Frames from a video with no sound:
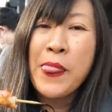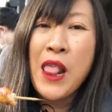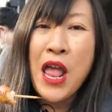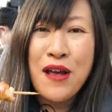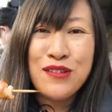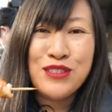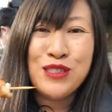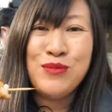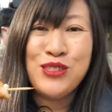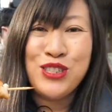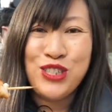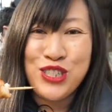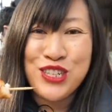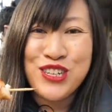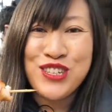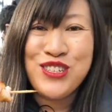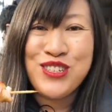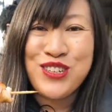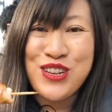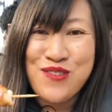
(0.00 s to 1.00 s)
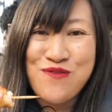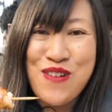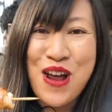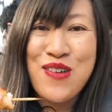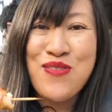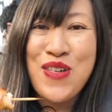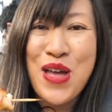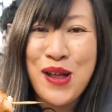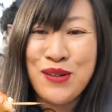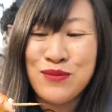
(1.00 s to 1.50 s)
There's a bit of chicken skin
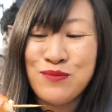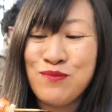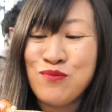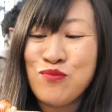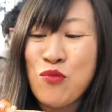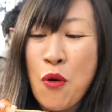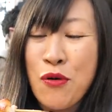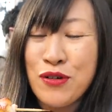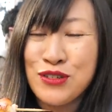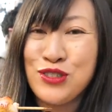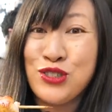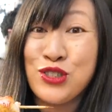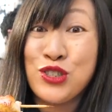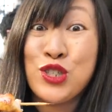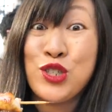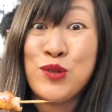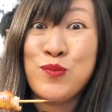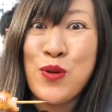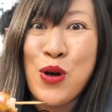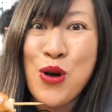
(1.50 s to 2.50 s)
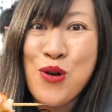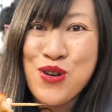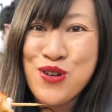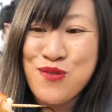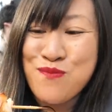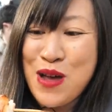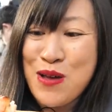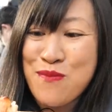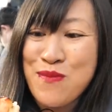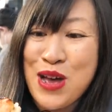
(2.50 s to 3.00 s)
right there. Just exploded
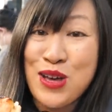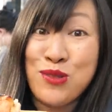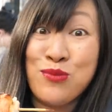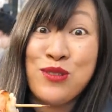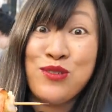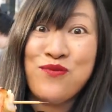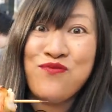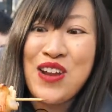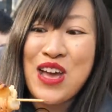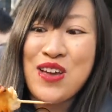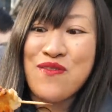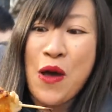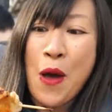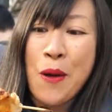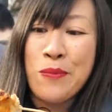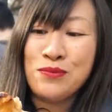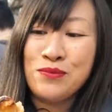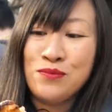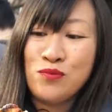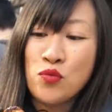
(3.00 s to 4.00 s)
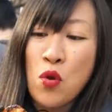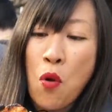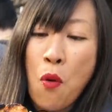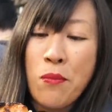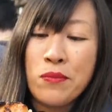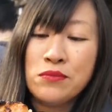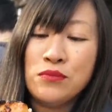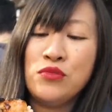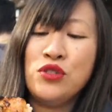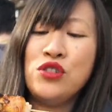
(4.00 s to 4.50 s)
in my mouth with flavour.
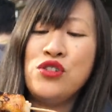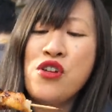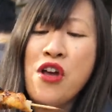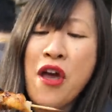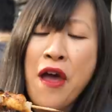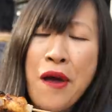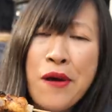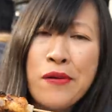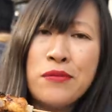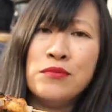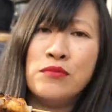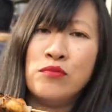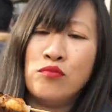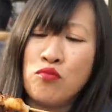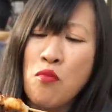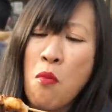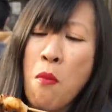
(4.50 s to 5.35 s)
Yum.